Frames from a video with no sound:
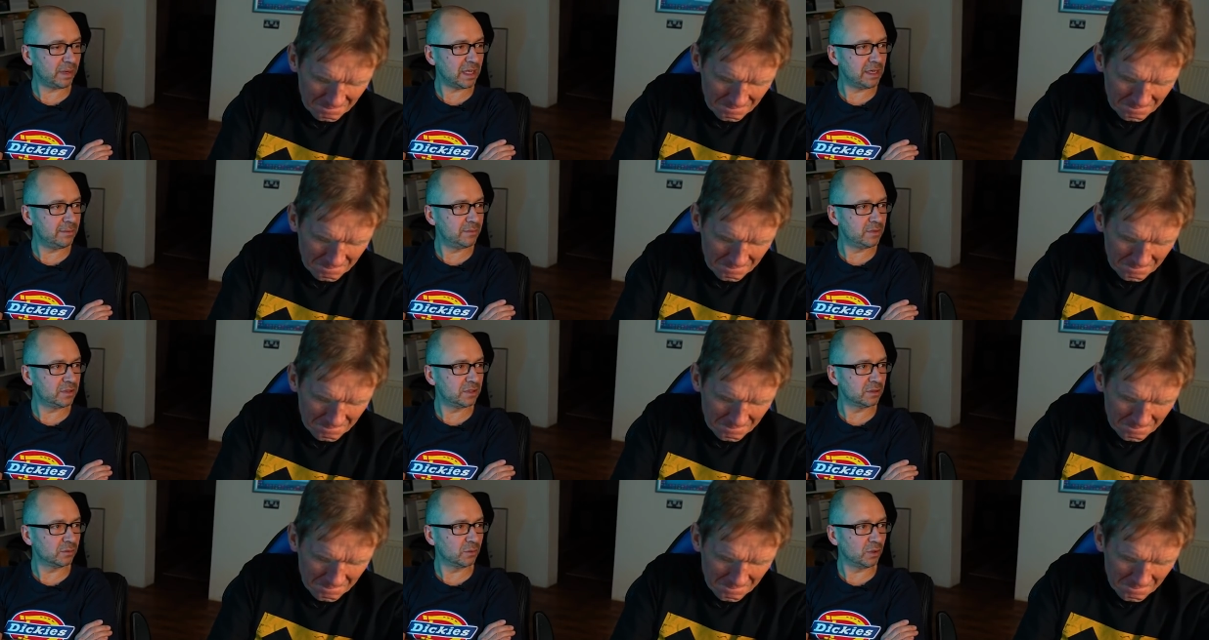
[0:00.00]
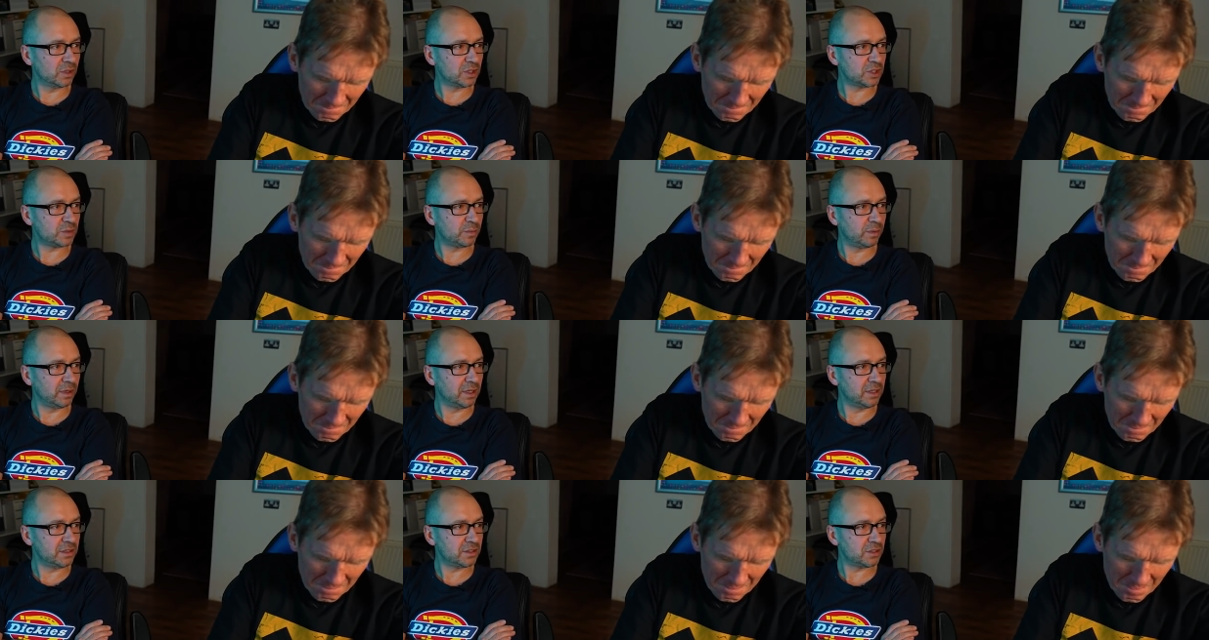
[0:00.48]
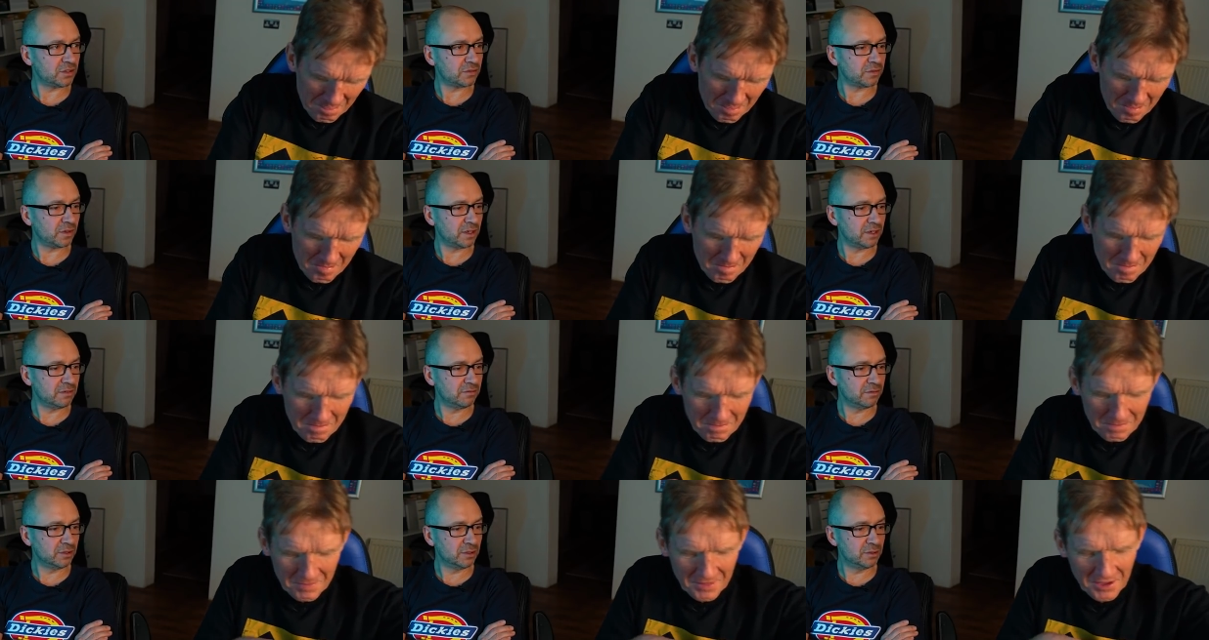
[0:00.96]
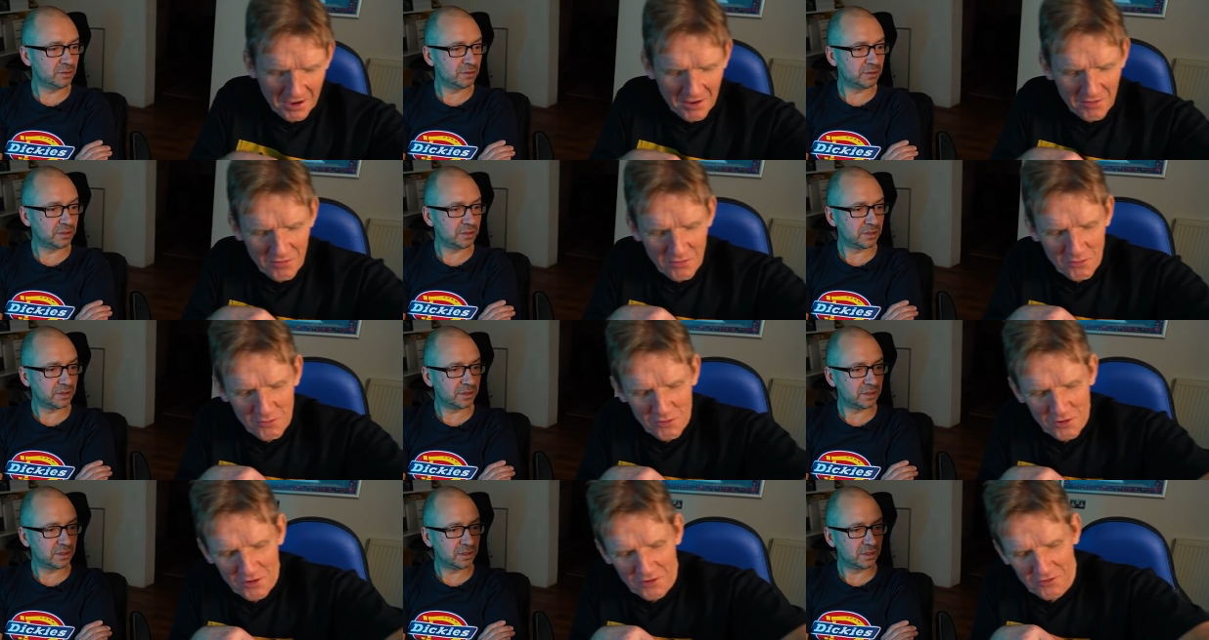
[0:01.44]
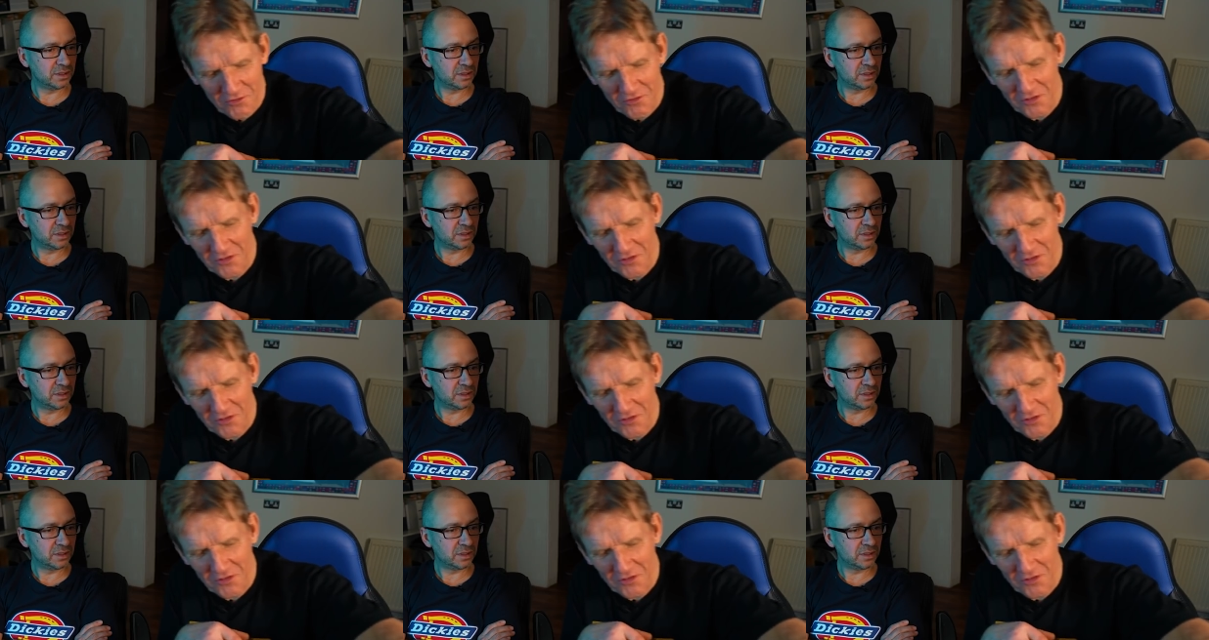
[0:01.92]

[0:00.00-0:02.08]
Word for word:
Speaker 1: playing with your watch, please? It's very rude. I thought you'd